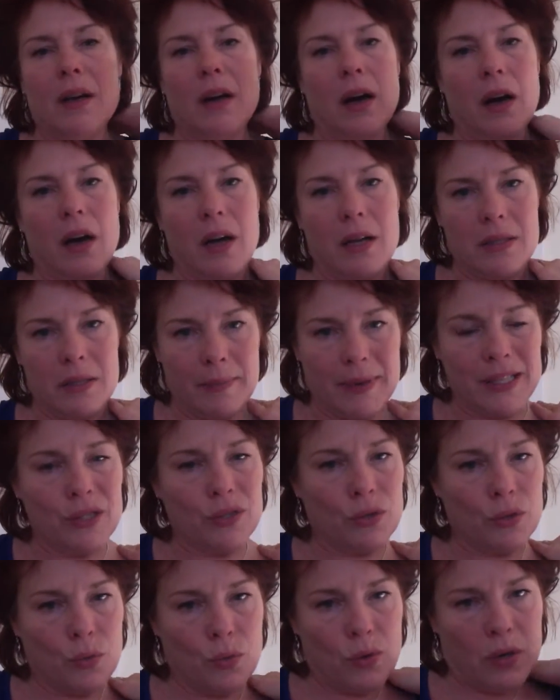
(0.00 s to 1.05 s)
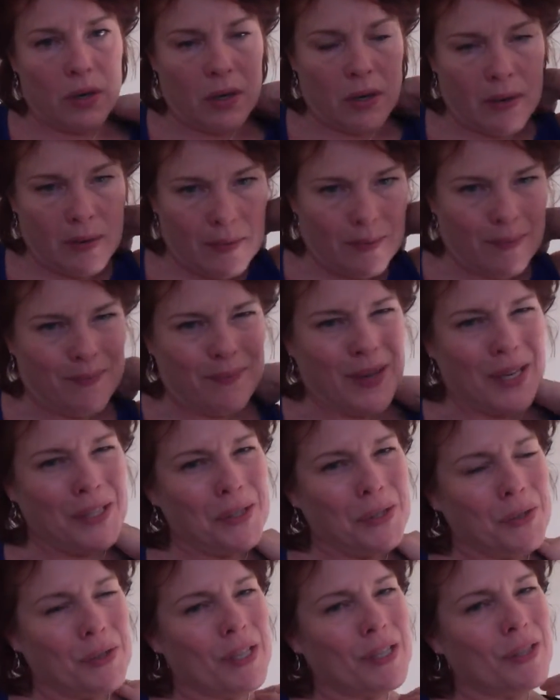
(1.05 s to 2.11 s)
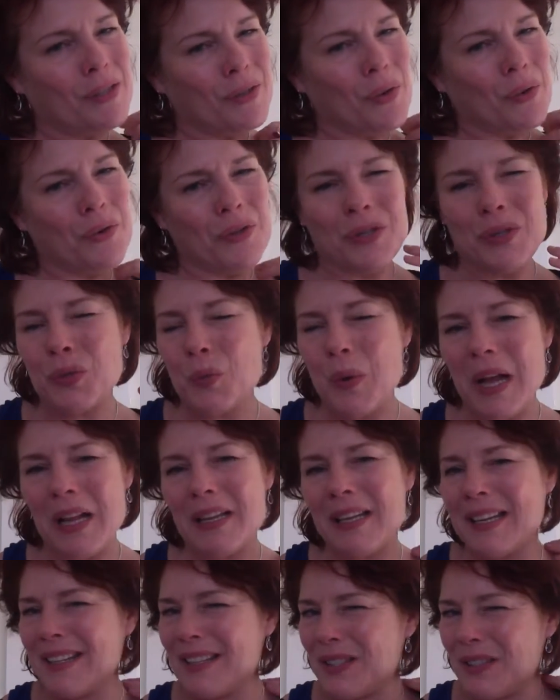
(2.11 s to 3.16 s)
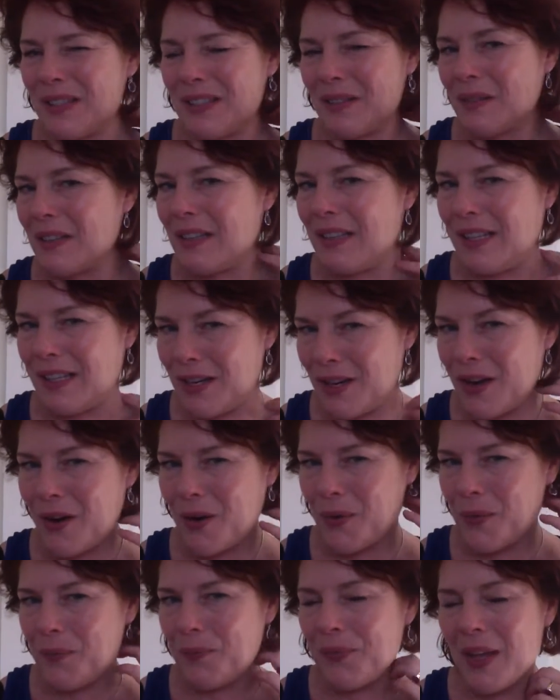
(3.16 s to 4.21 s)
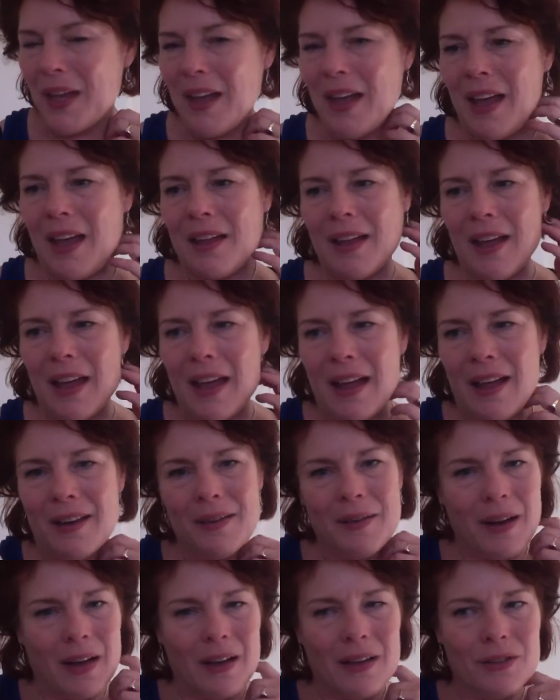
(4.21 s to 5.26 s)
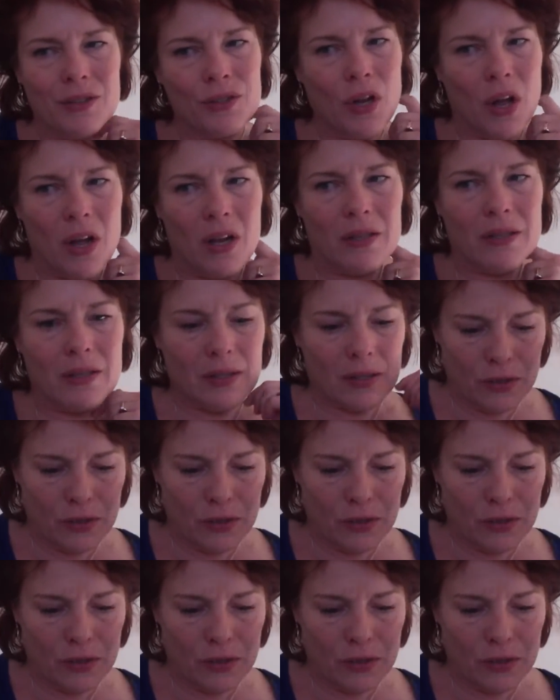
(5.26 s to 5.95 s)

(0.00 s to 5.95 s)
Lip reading: onto my sore muscle, the swellings, you know. And salt.